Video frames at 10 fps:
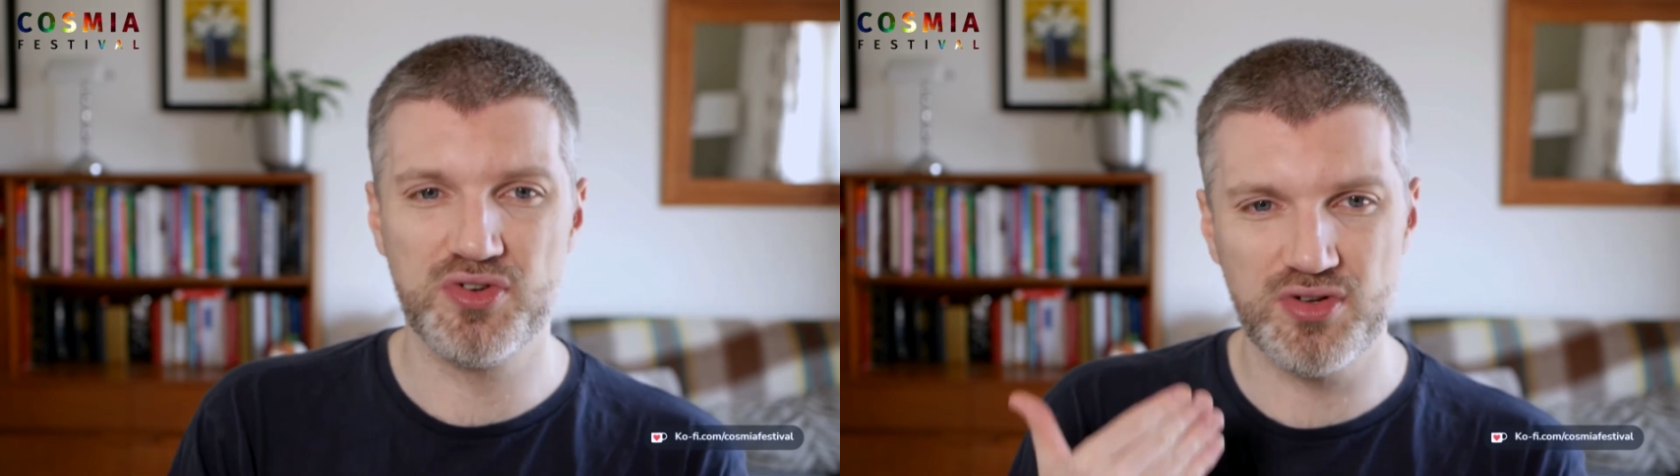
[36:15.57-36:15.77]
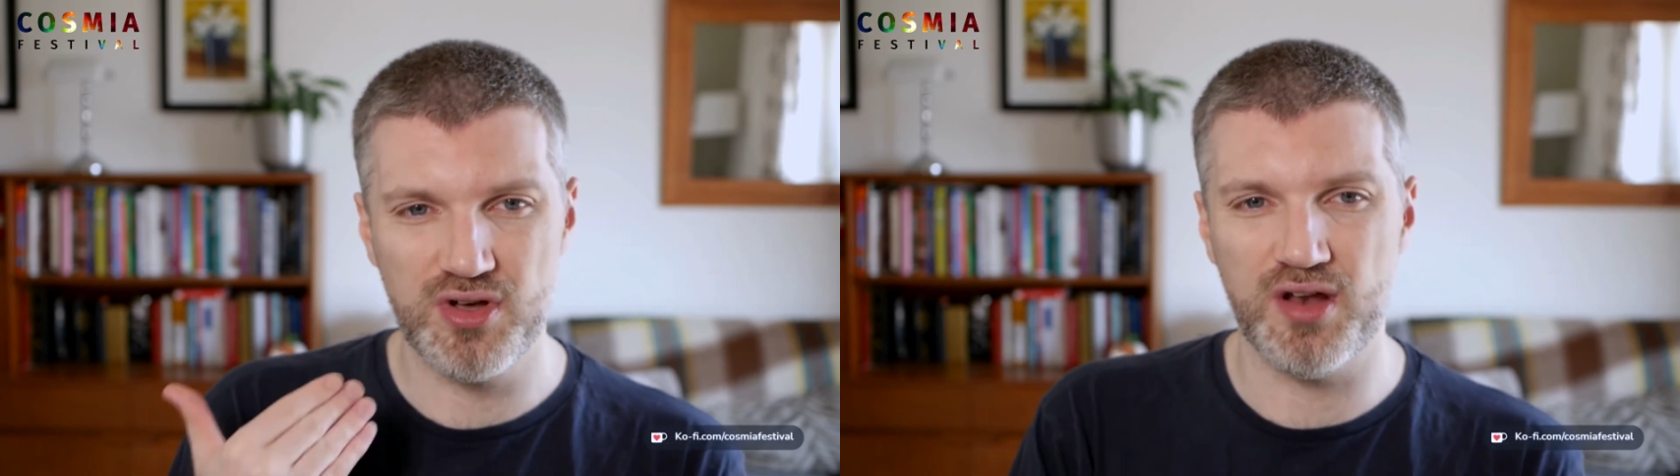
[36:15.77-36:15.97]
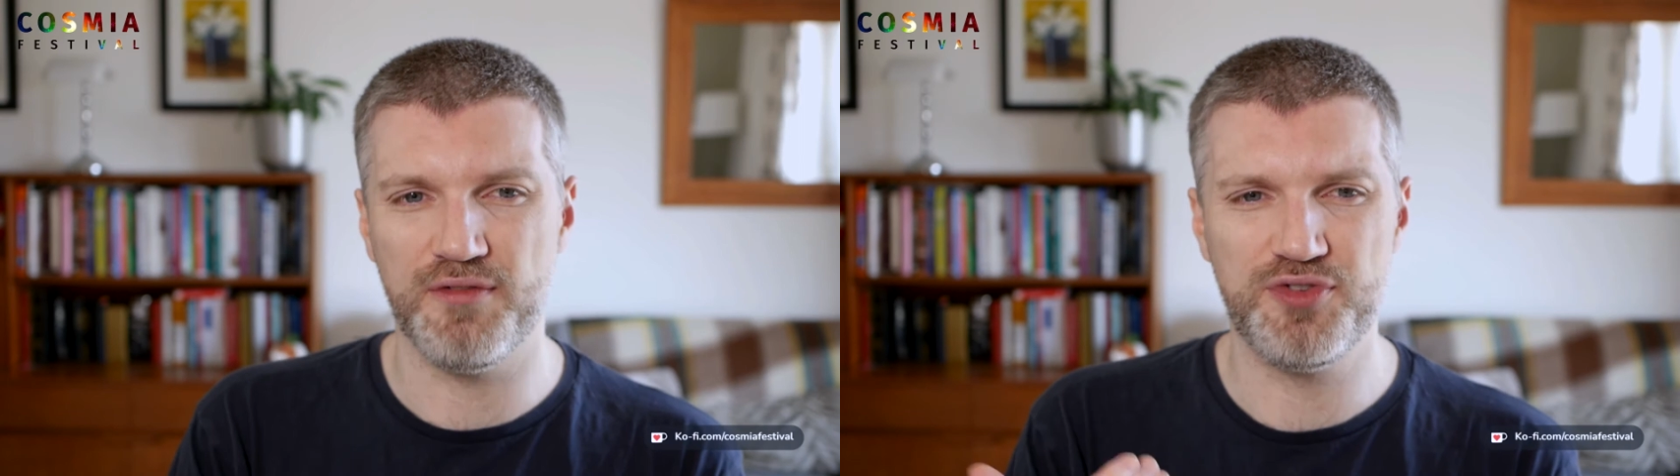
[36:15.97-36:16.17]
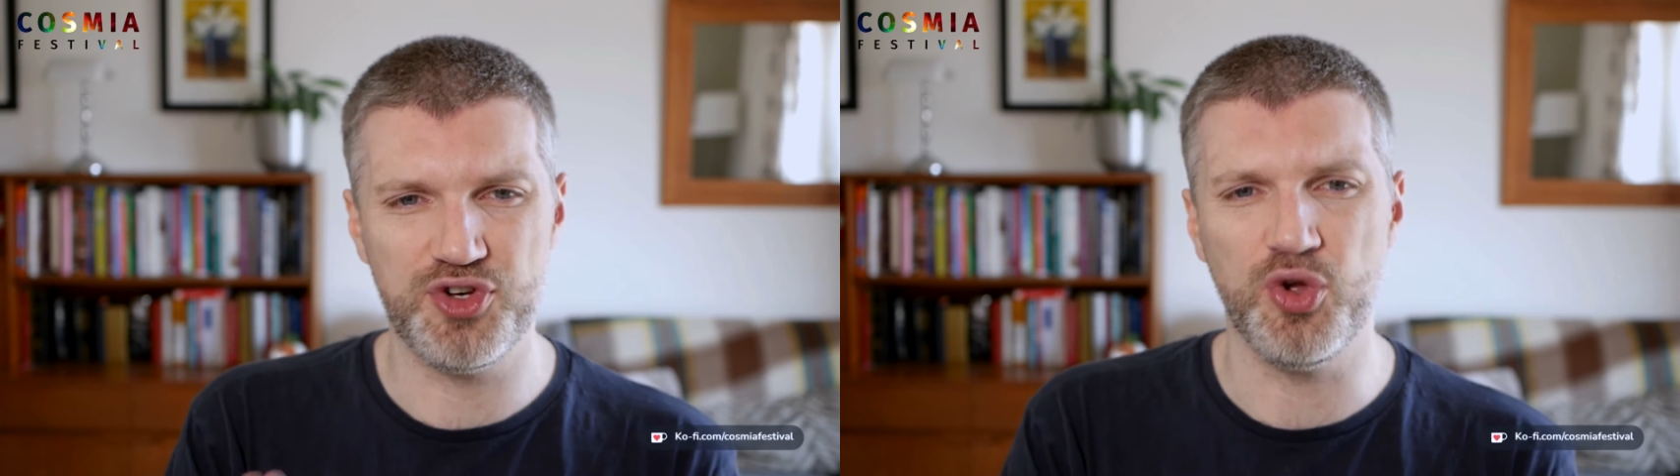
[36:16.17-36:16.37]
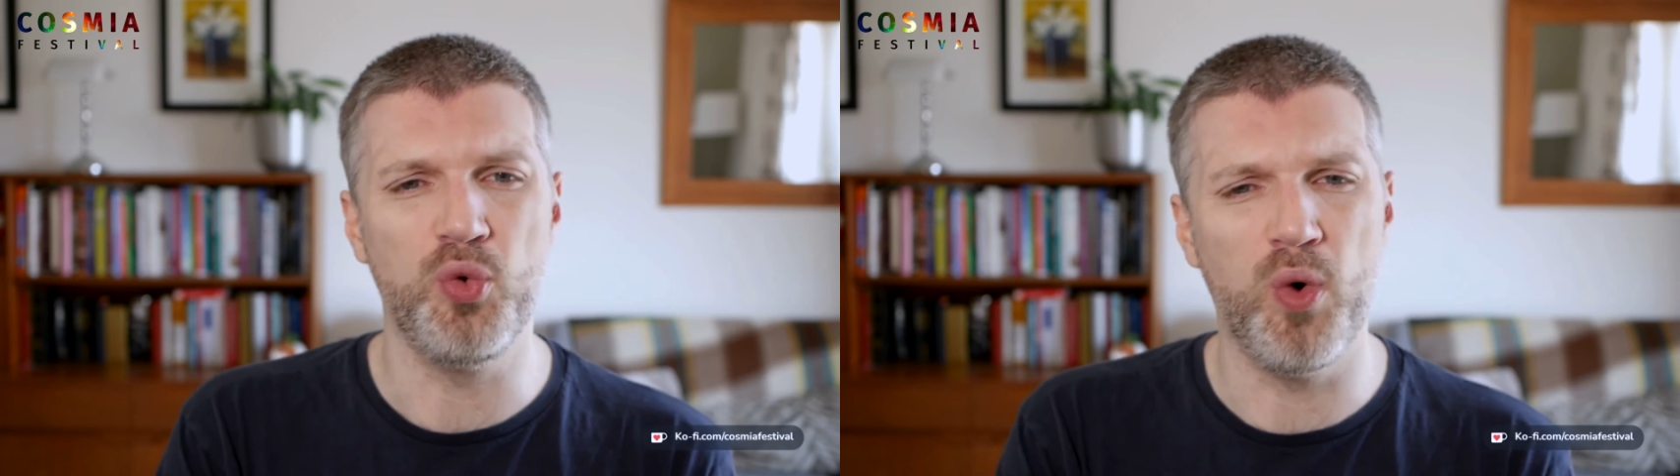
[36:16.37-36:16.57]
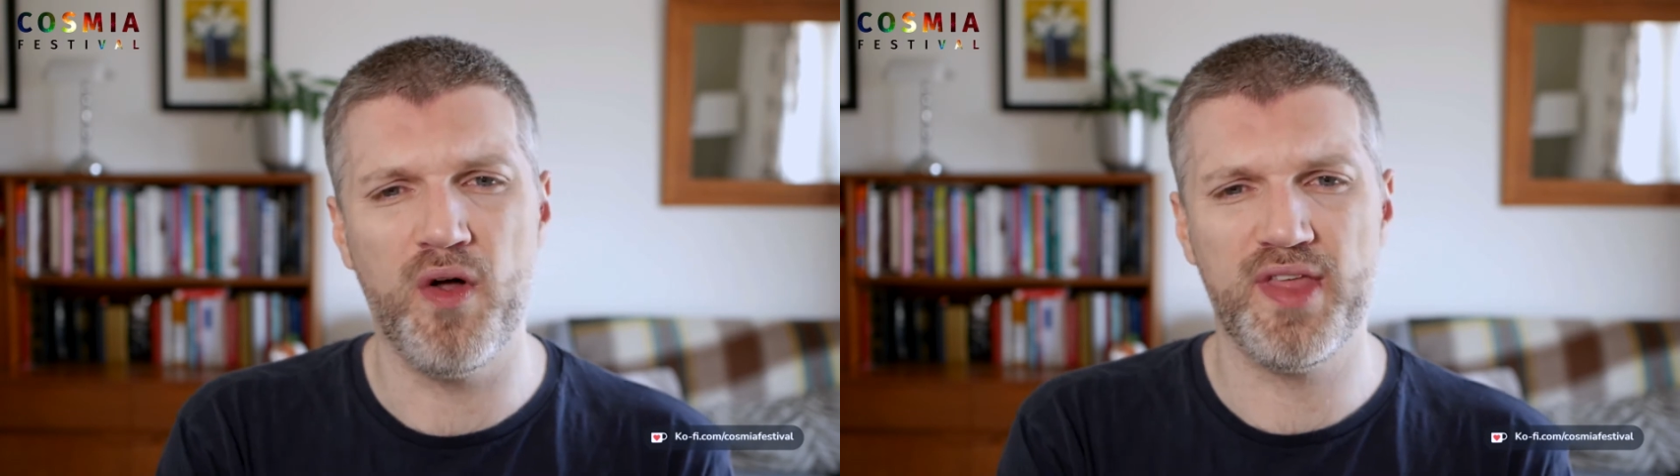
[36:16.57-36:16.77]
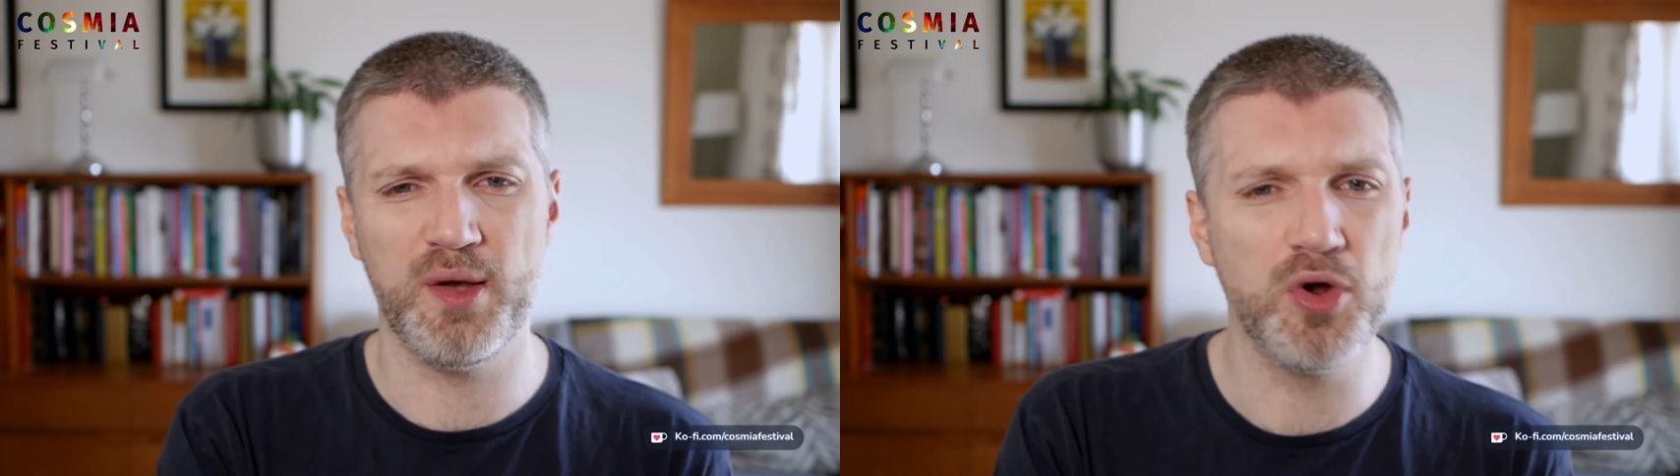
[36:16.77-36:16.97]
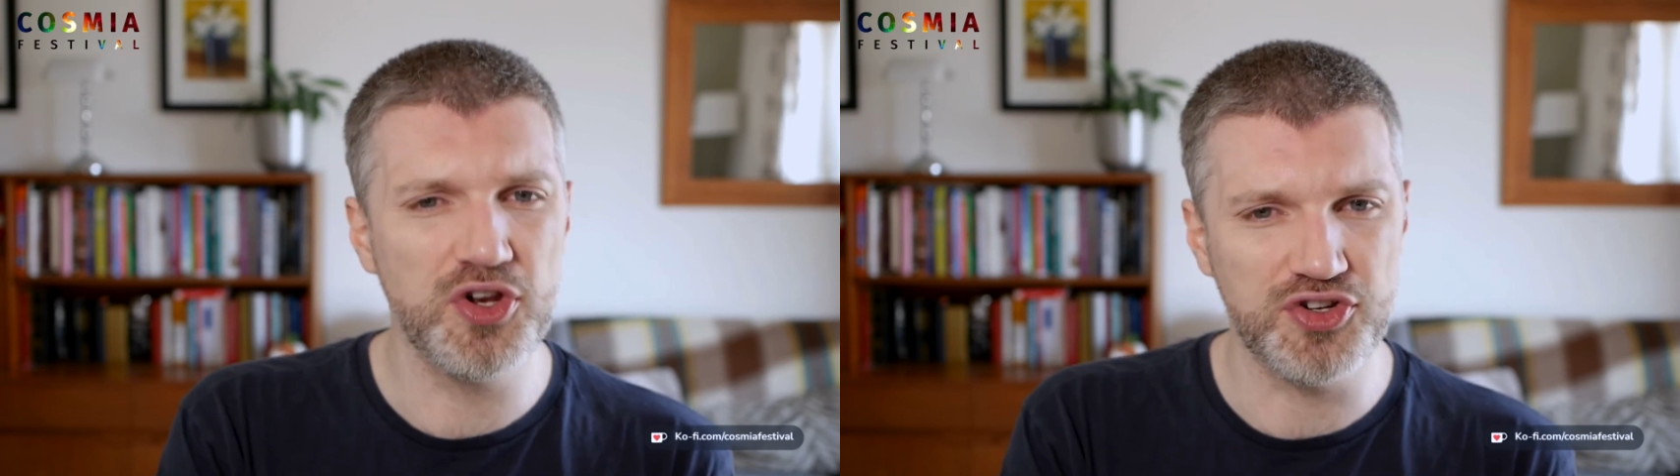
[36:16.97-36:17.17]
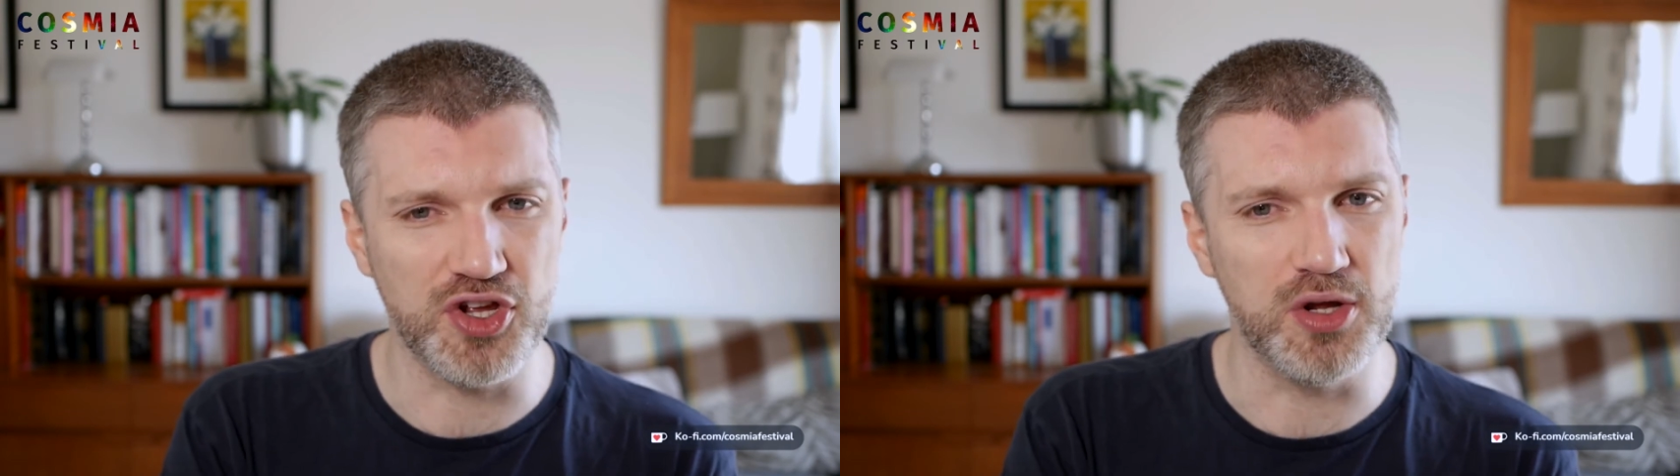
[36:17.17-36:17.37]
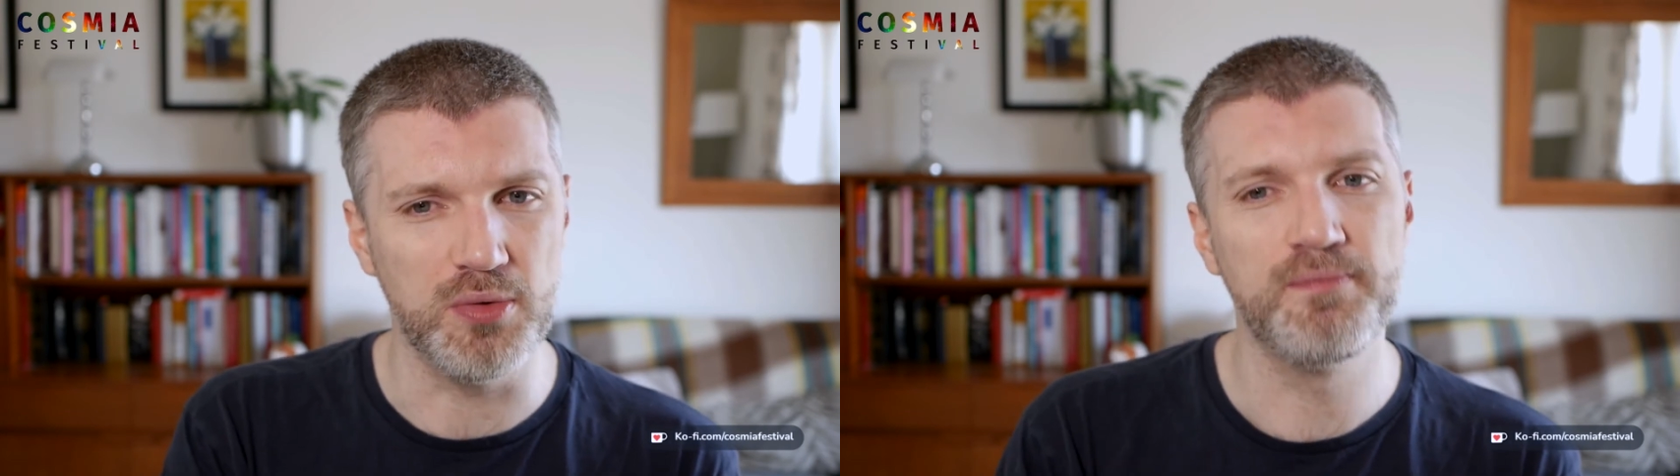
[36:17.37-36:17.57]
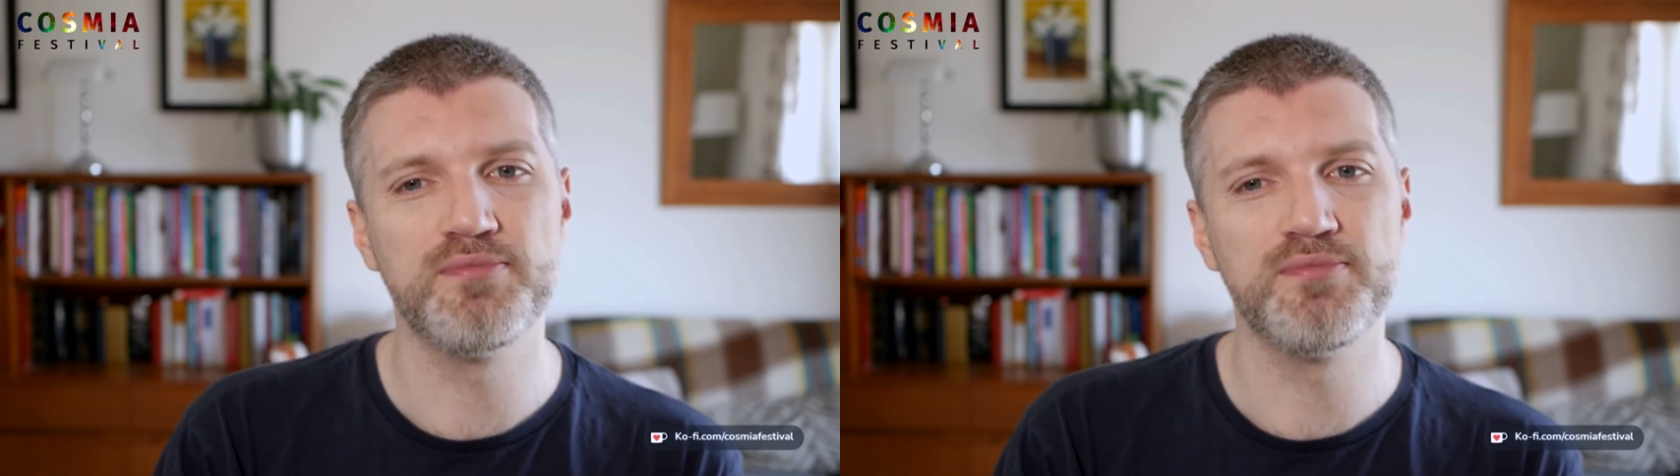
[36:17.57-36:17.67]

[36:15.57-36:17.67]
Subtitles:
kind of do what they want to do.